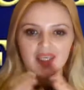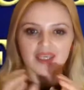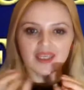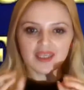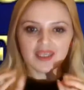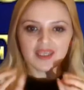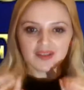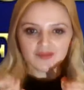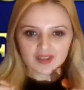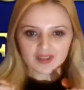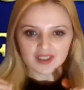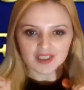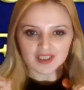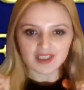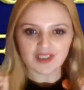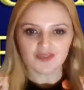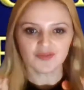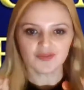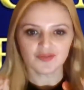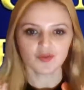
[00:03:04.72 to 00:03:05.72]
Even
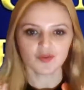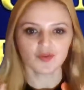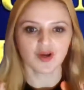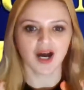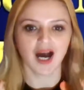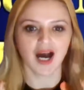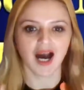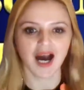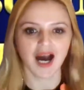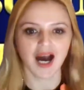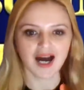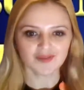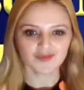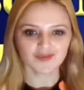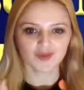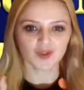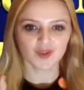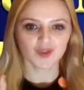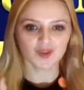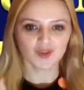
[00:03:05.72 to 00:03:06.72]
if you have
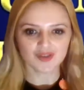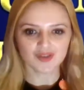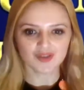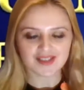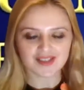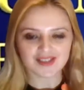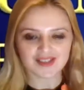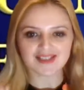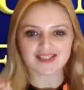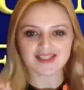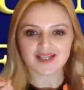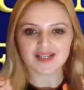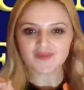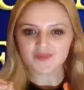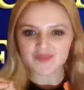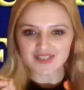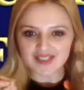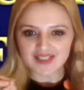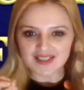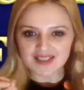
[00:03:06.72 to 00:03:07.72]
lost
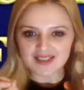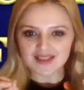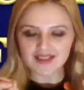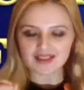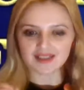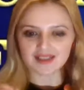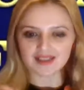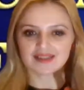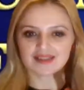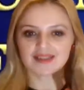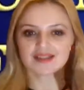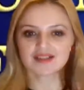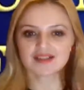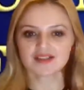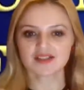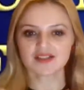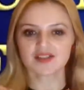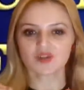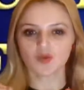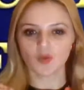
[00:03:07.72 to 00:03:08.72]
something, there
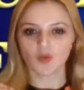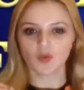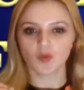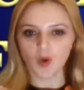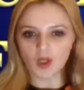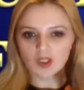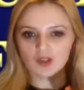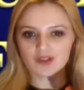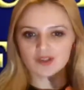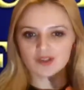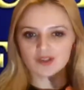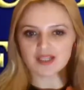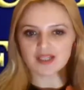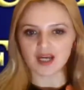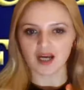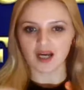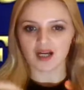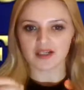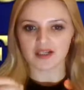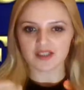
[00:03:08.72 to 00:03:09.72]
is always
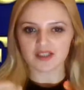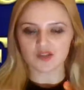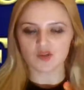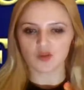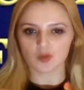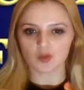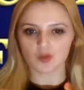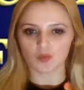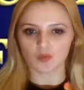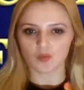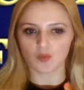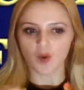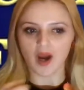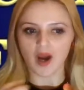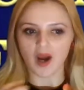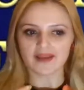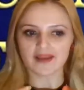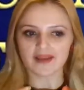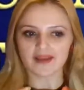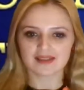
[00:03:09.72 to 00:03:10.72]
a reason
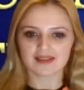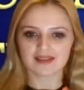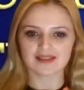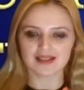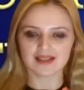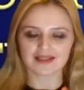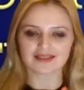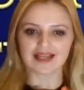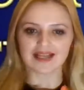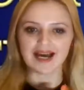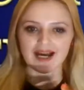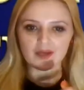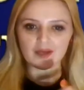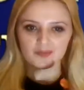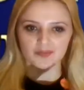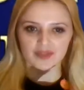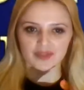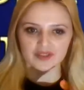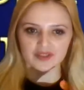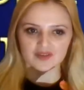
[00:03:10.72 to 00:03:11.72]
why is that
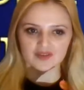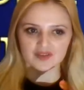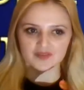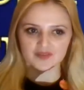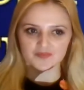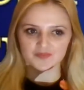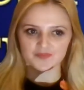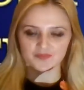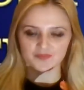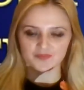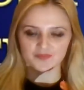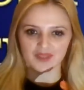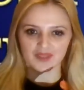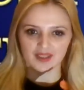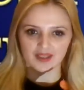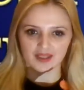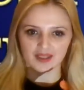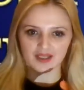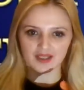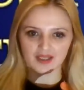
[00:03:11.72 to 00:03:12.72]
happened.
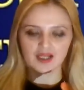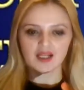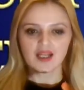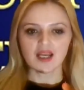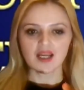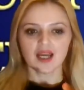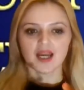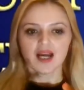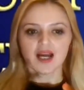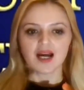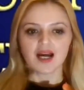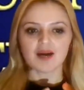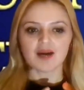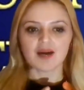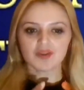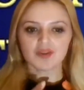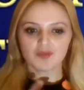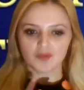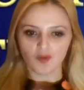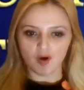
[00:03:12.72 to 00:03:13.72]
Yeah.
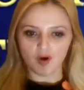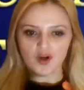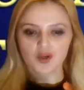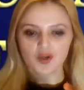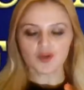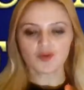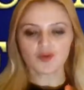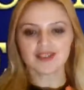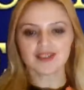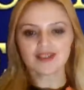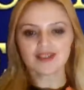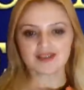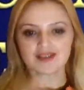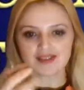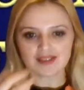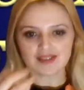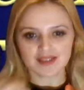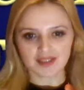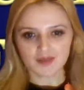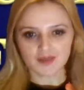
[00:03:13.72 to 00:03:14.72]
Before you get
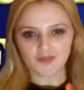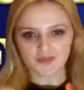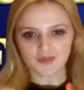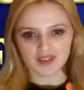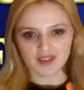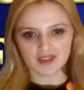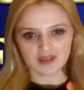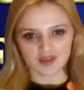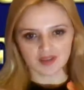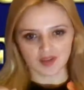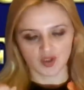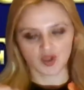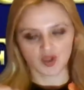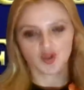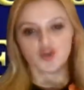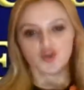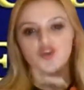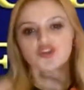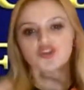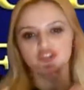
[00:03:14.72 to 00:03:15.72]
something
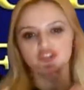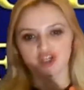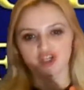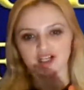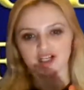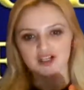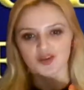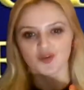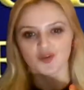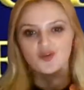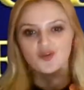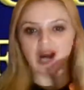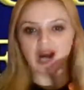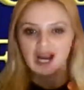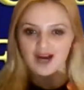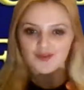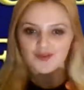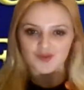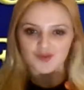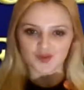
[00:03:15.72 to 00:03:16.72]
huger, you
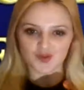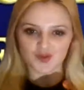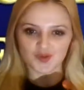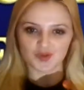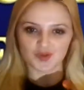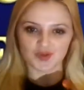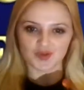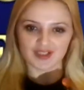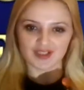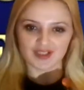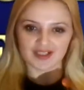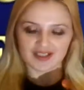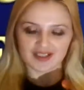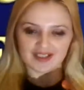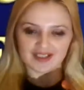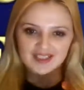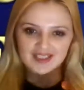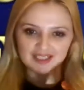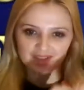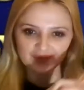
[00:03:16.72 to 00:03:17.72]
have to
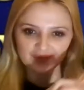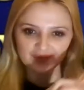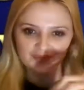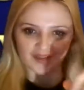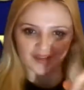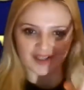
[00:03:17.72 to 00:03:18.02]
give